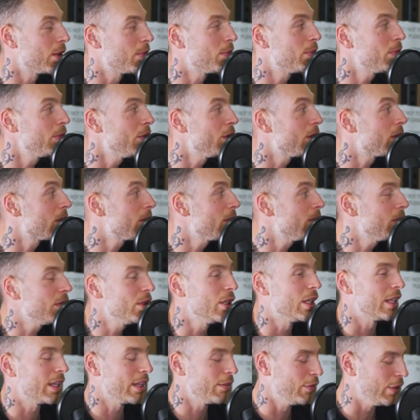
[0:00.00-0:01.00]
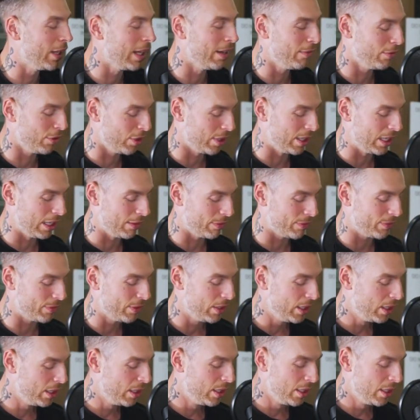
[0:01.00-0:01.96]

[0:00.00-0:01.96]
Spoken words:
going to, if you haven't got enough,